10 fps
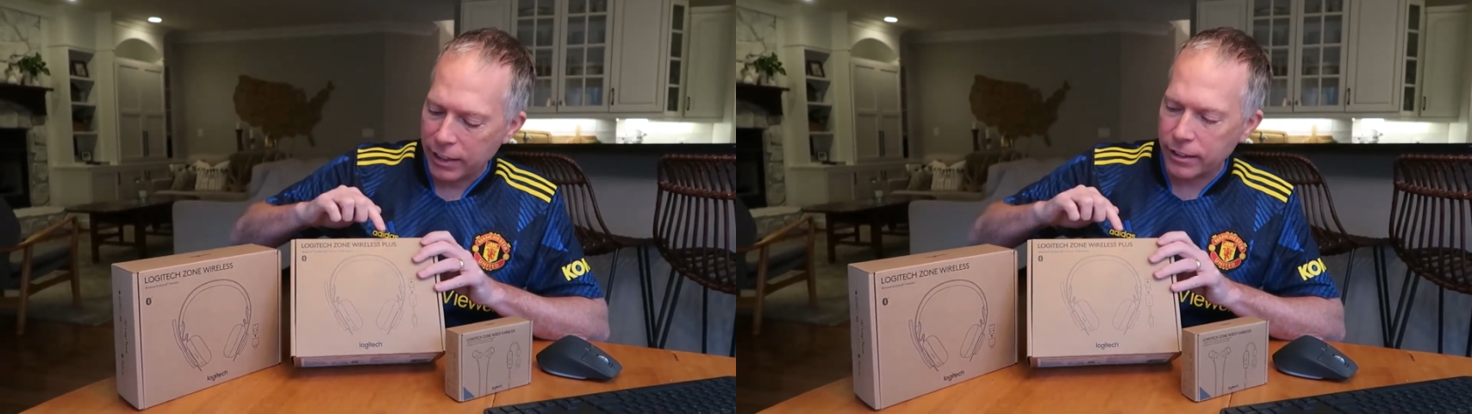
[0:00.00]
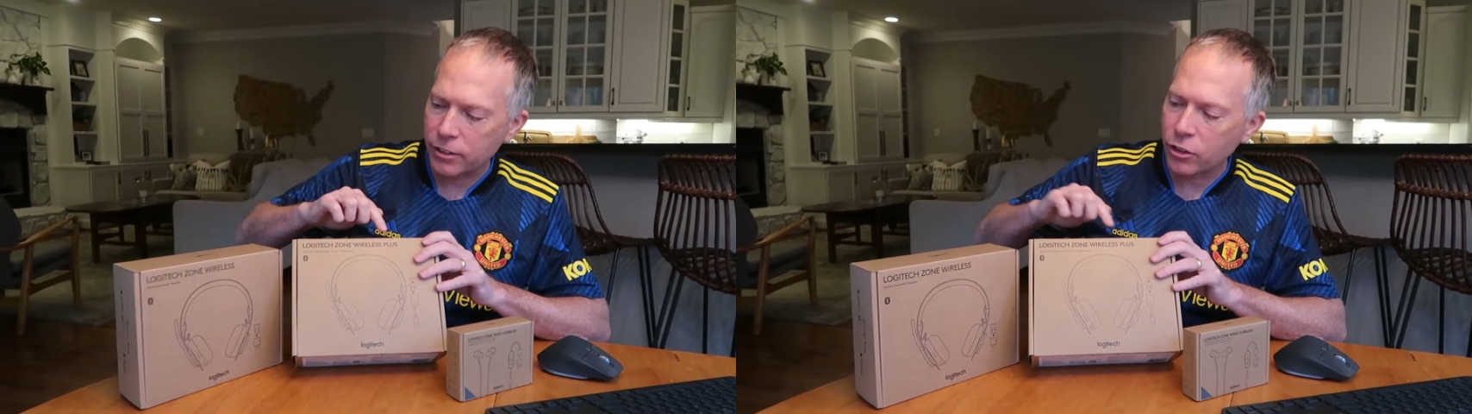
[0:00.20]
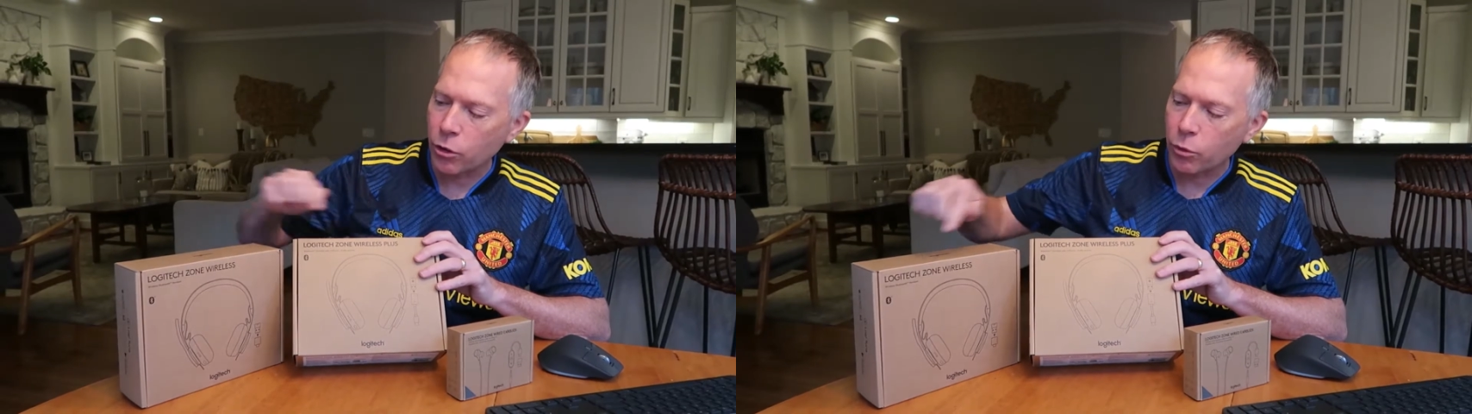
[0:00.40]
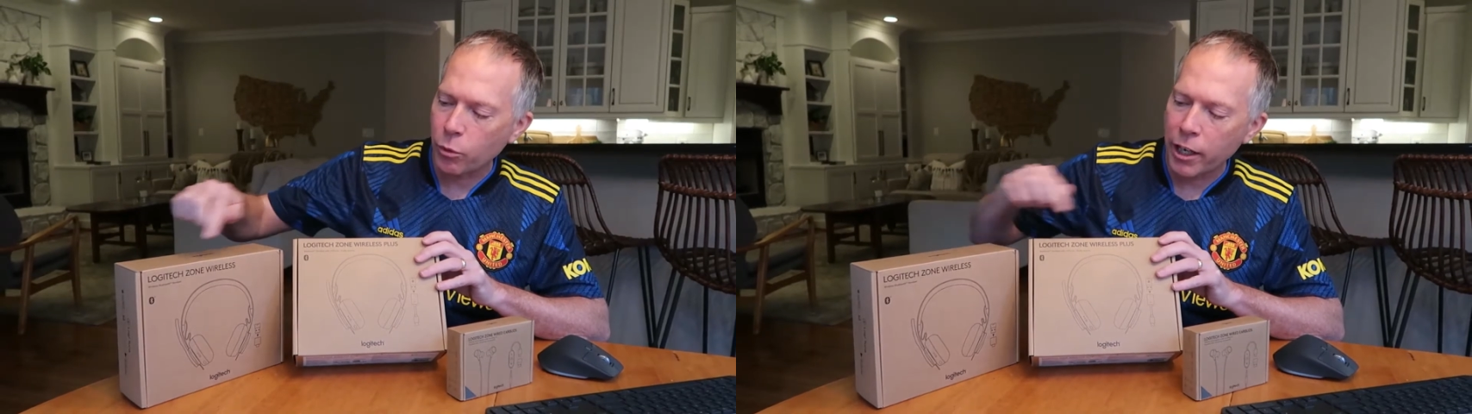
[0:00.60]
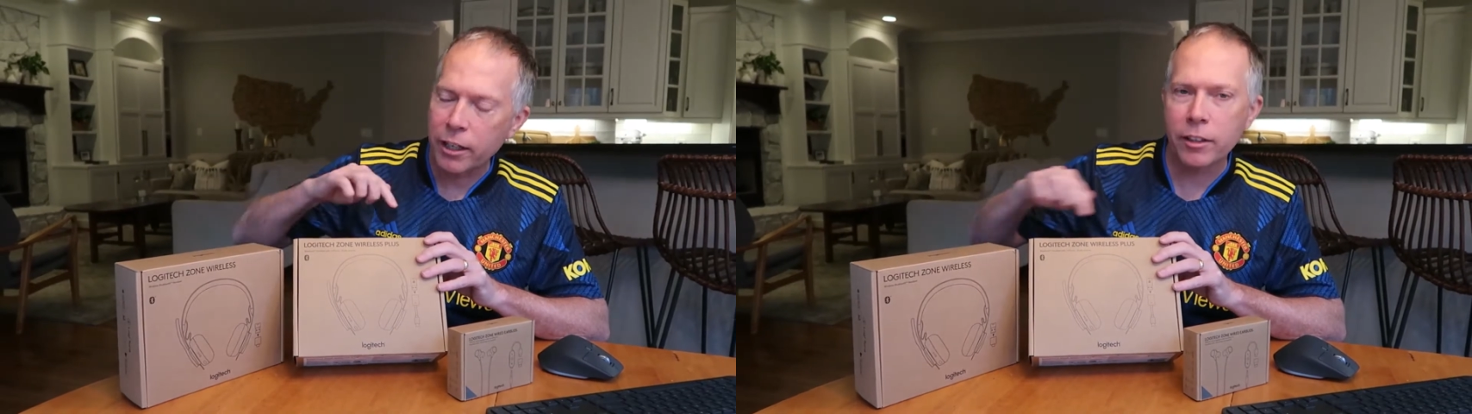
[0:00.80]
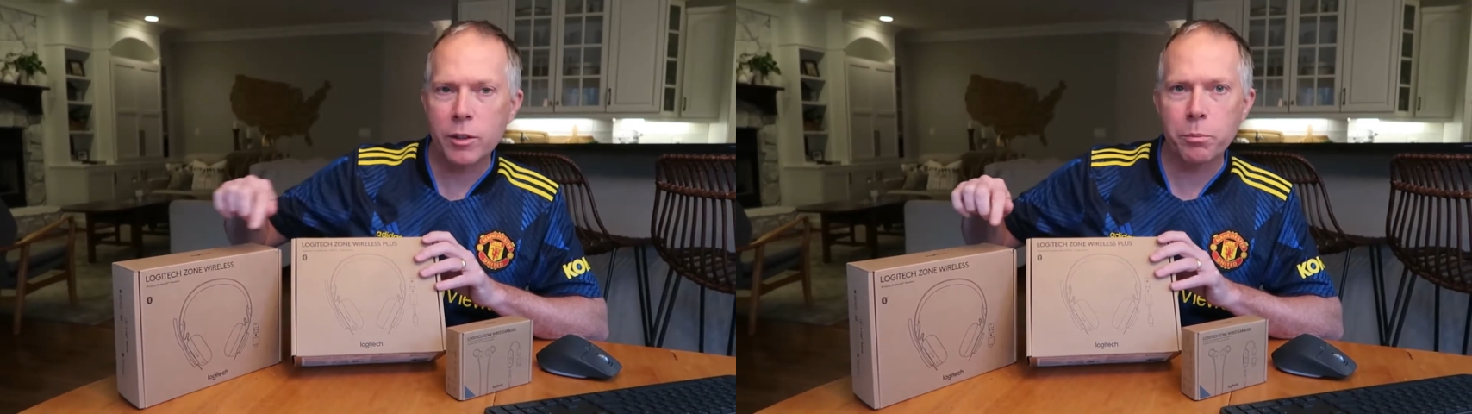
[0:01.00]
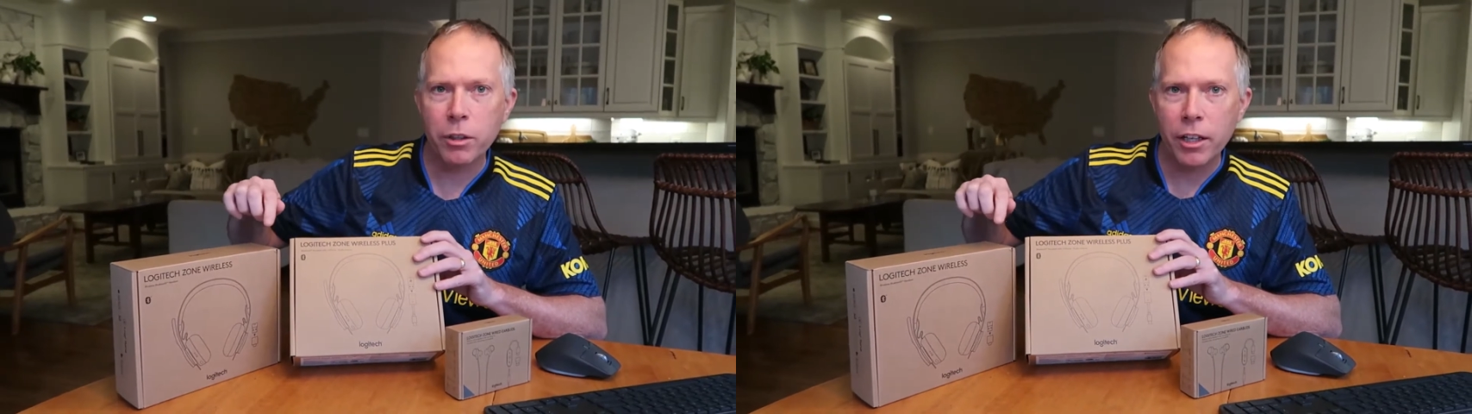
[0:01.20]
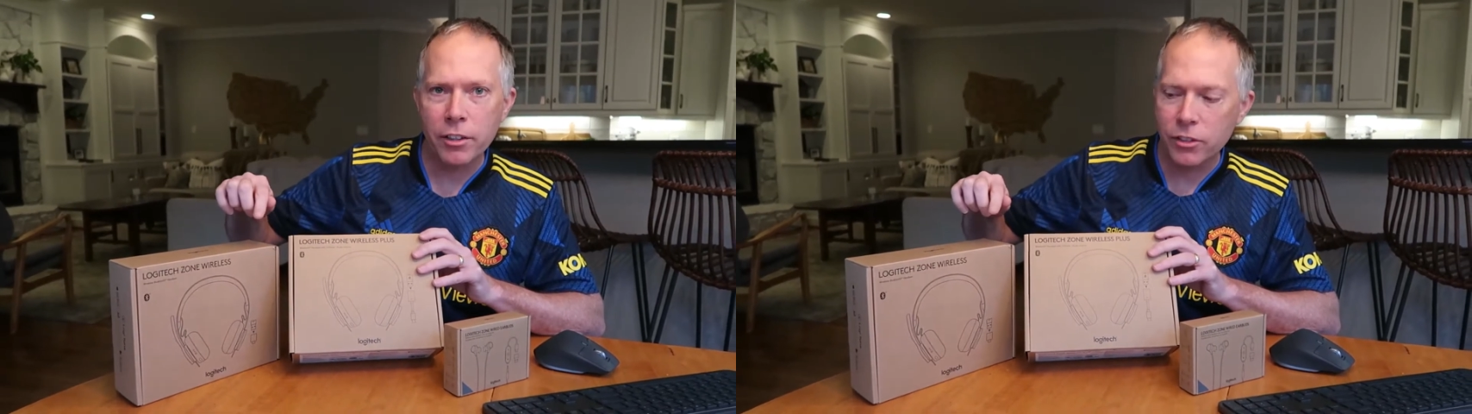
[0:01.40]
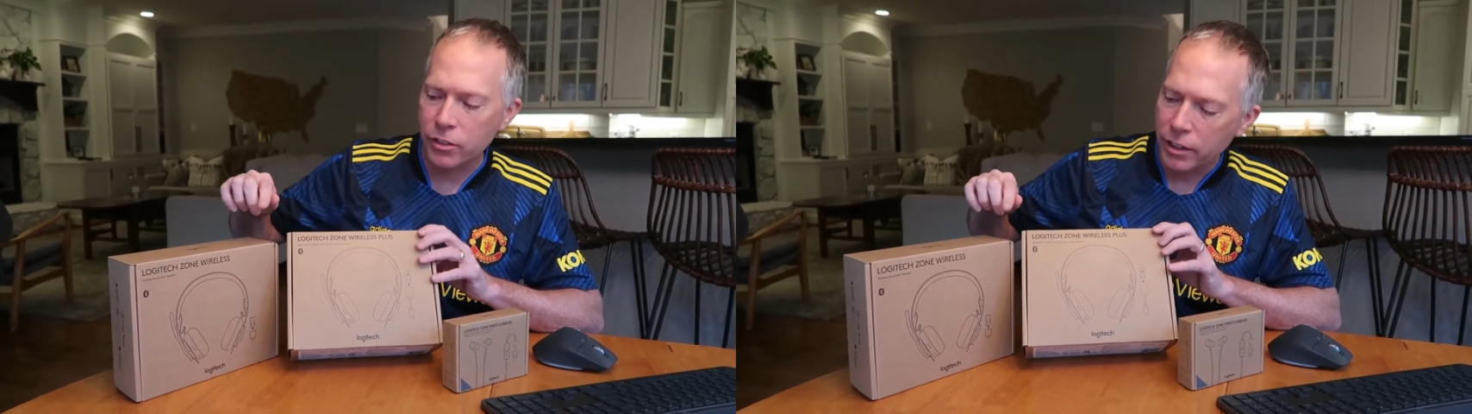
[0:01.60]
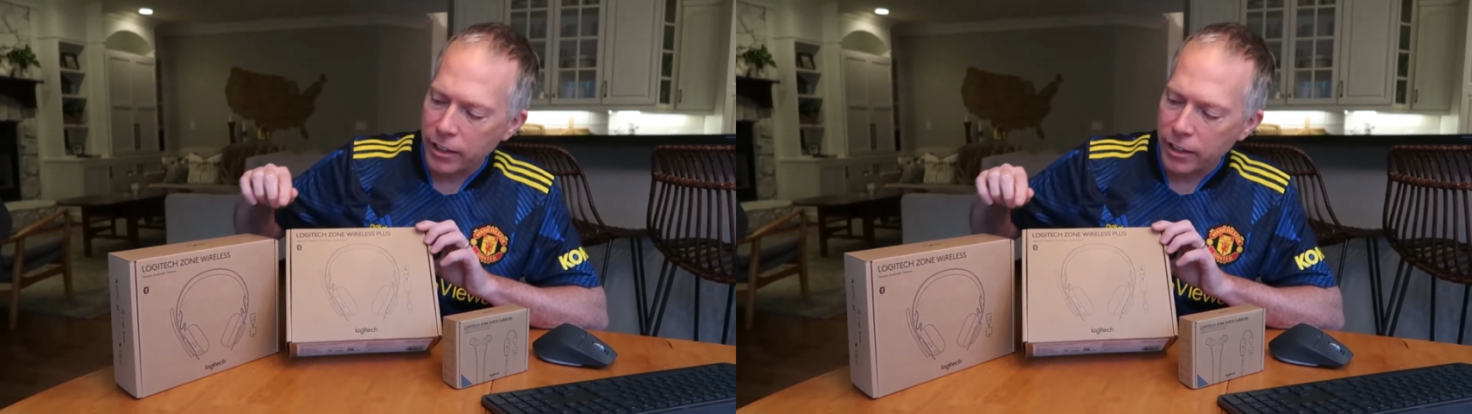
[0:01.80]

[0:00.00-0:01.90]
and the Zone Wireless Plus,